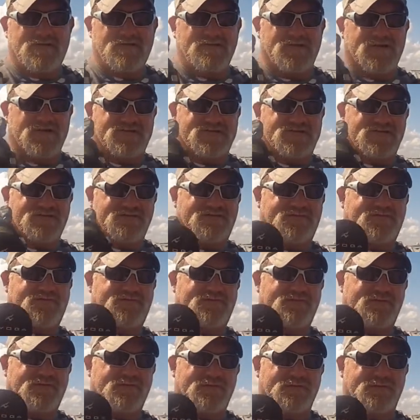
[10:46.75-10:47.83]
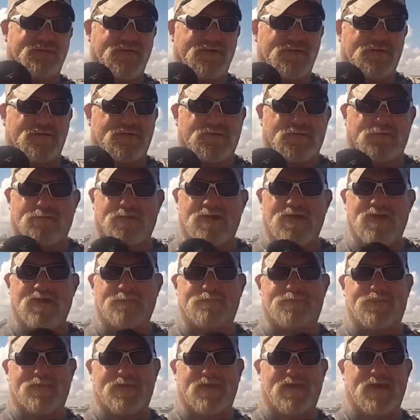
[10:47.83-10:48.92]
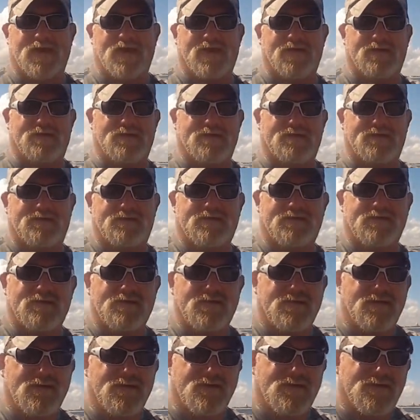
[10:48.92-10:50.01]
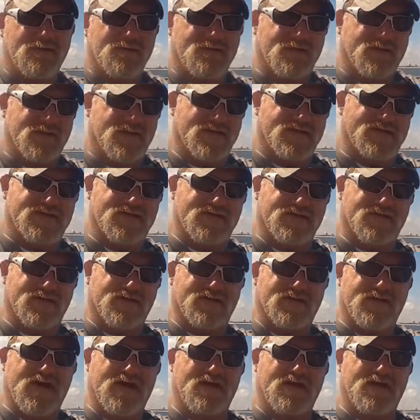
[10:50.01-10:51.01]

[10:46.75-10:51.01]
this rear grip, and the, the